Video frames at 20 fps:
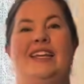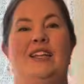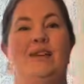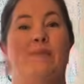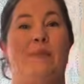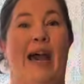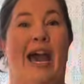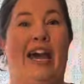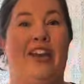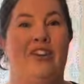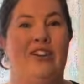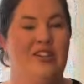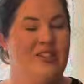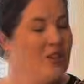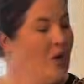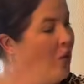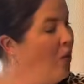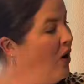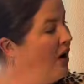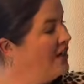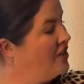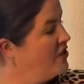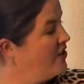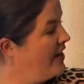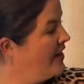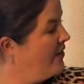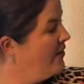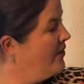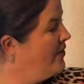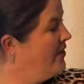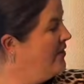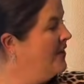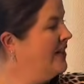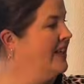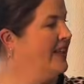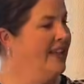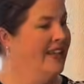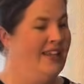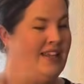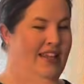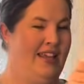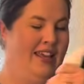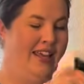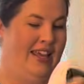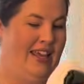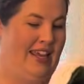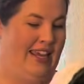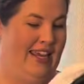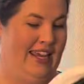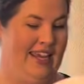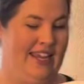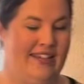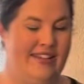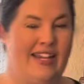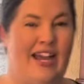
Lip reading: Pattern is quadrangle, and